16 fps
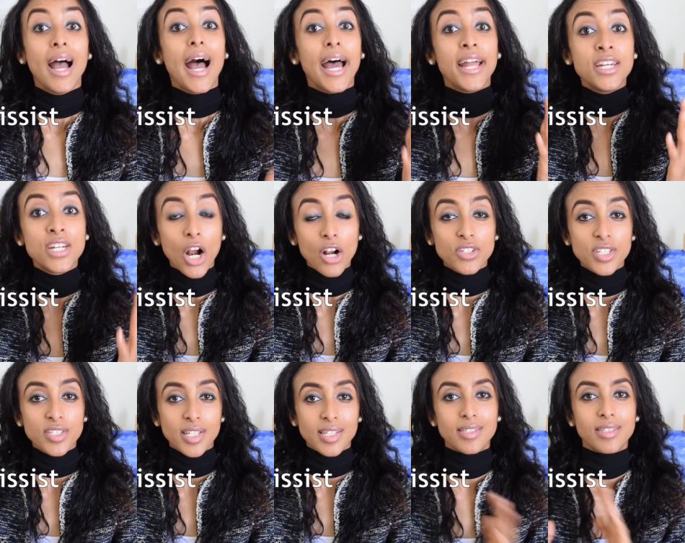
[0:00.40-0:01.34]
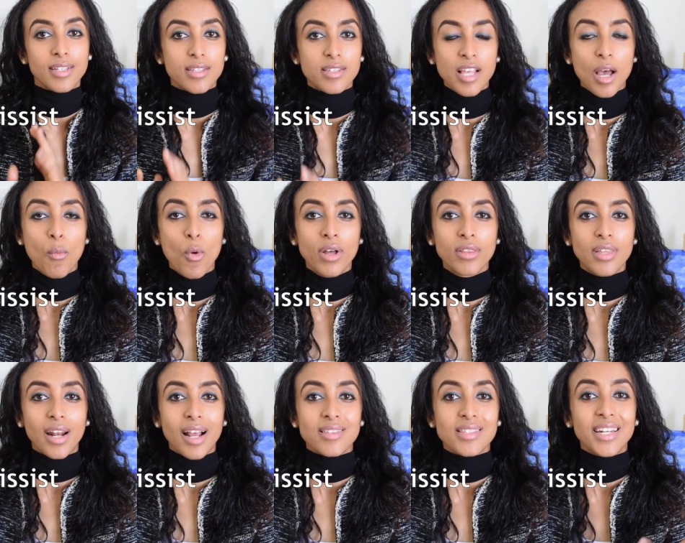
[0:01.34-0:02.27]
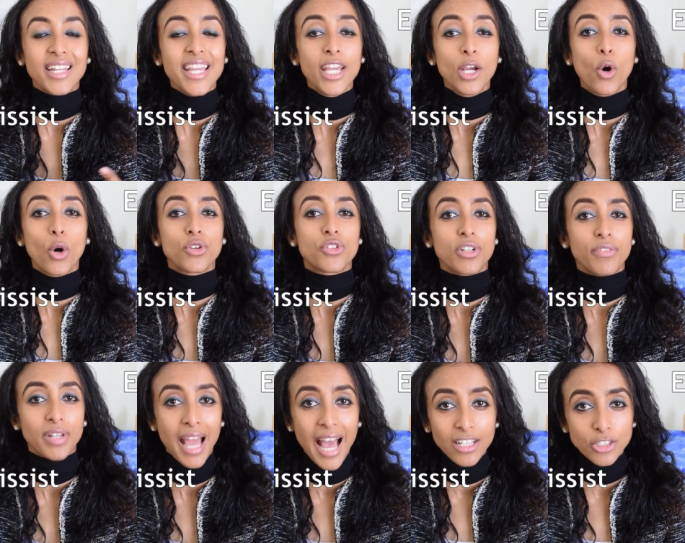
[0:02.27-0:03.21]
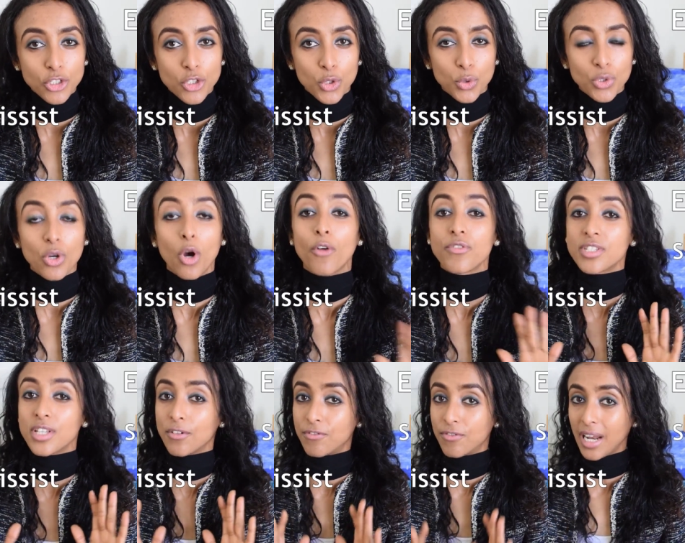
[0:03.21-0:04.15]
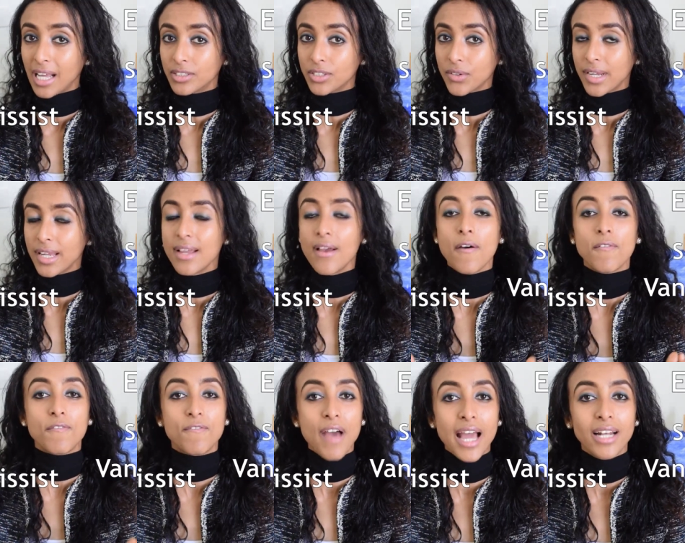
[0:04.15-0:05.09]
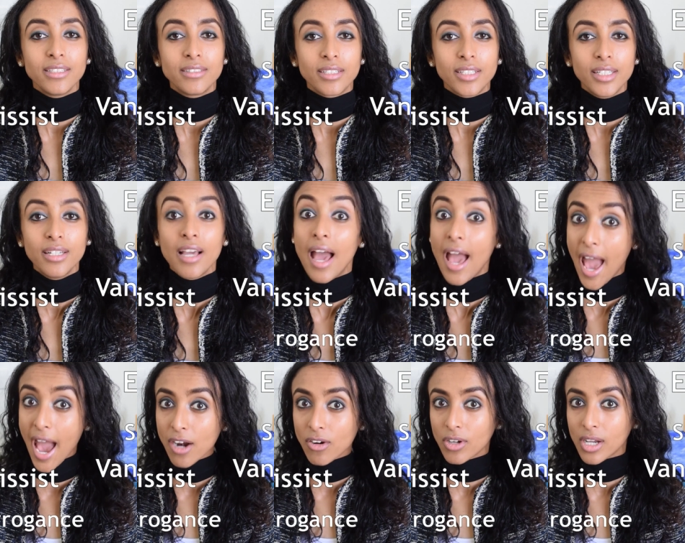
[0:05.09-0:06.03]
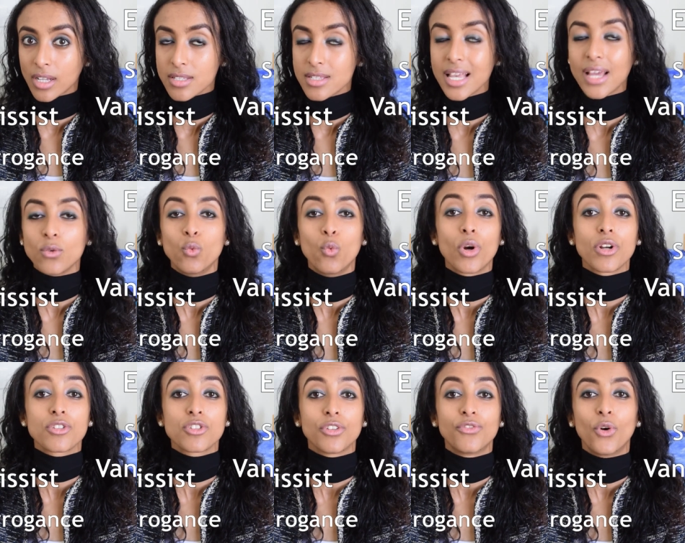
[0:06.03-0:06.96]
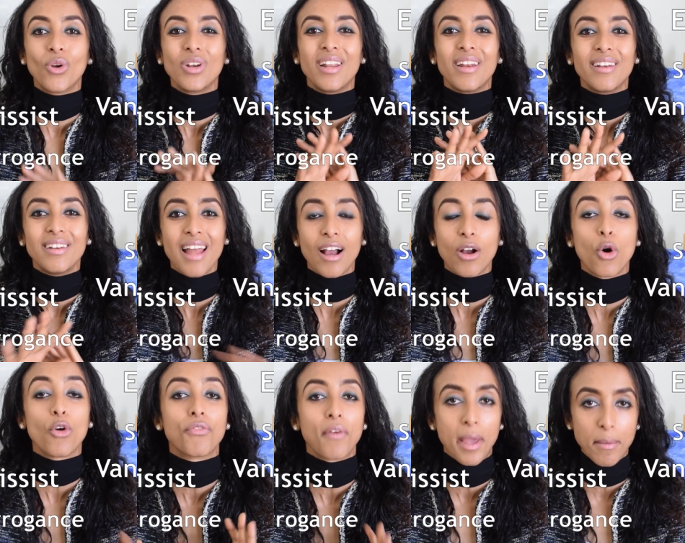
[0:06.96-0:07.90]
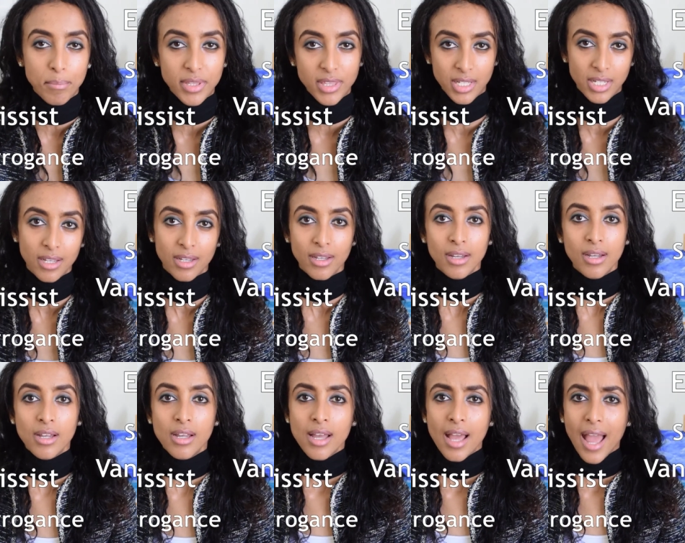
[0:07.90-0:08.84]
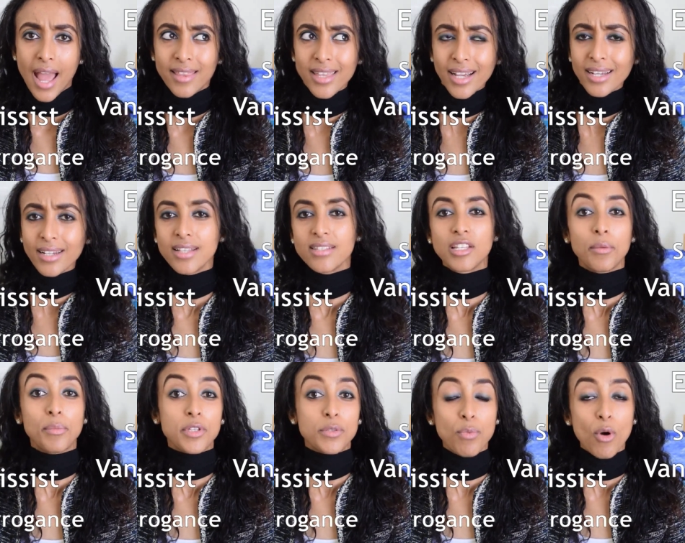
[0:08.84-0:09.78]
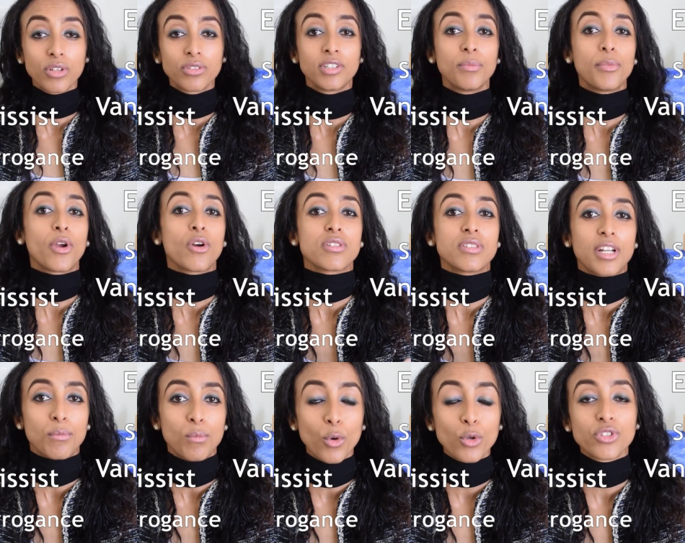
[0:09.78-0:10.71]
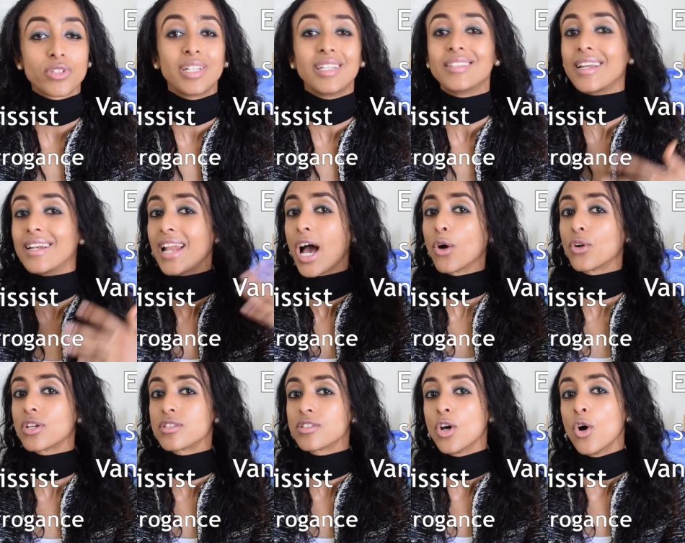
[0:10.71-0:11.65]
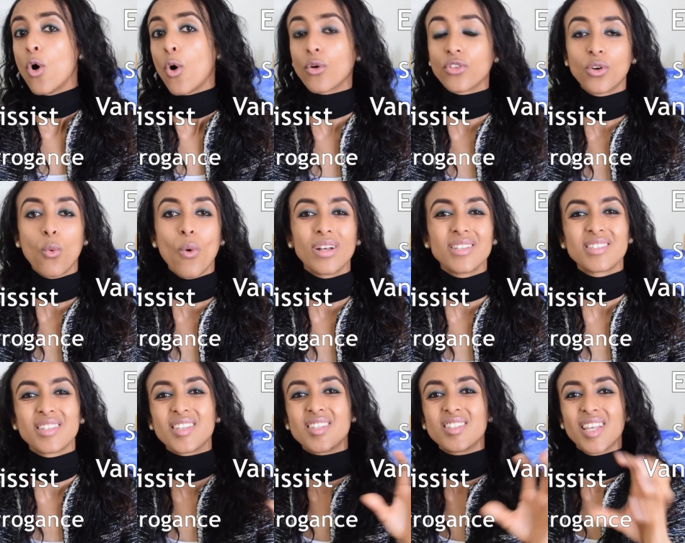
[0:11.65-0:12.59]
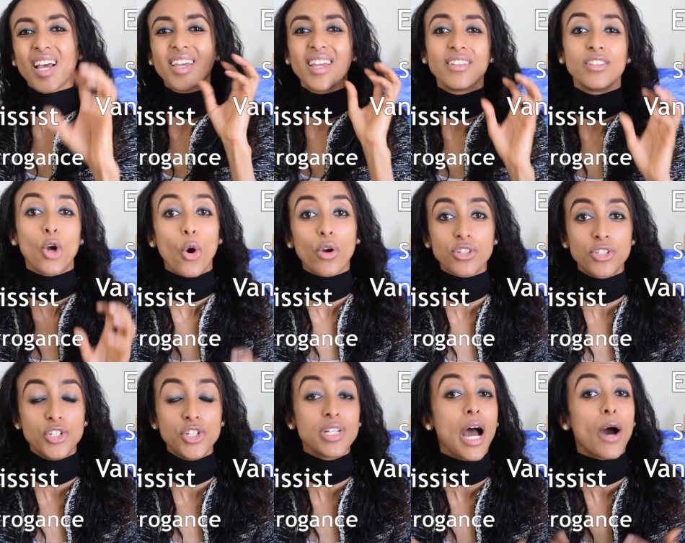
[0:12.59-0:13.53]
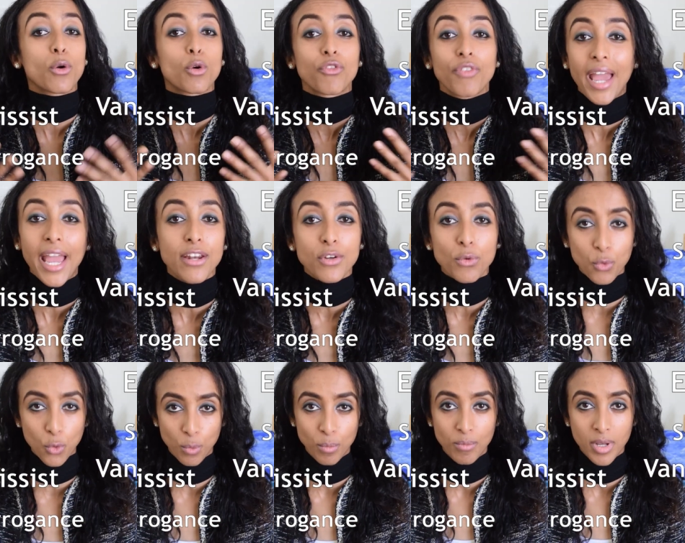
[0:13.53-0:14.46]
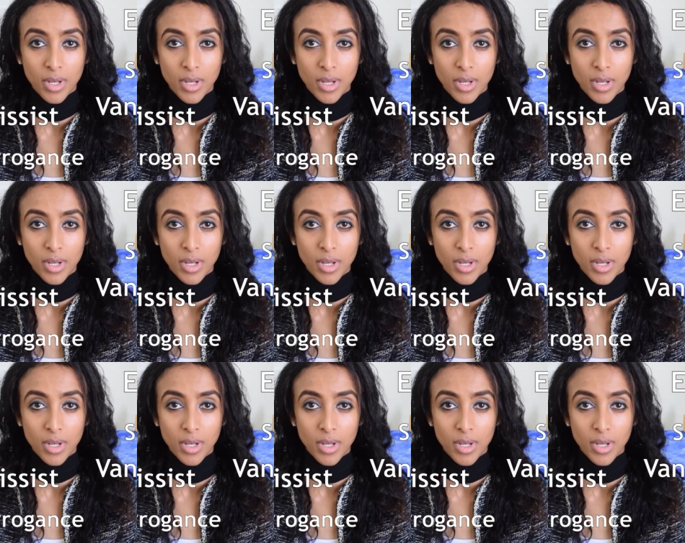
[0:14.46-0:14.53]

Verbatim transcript: A narcissist is someone that has an ego-driven attitude of self-flattery, vanity, arrogance, and worst of all, lack of empathy. And they can easily be spotted because they're mostly the loudest or the ones sucking the oxygen out of any room.